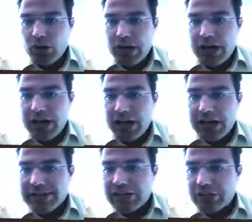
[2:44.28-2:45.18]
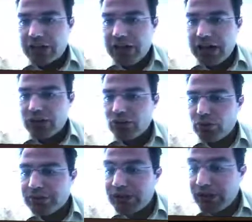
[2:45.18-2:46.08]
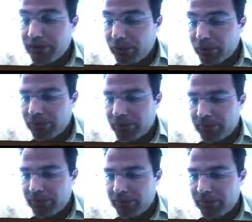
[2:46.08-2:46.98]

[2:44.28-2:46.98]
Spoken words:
as association, we support them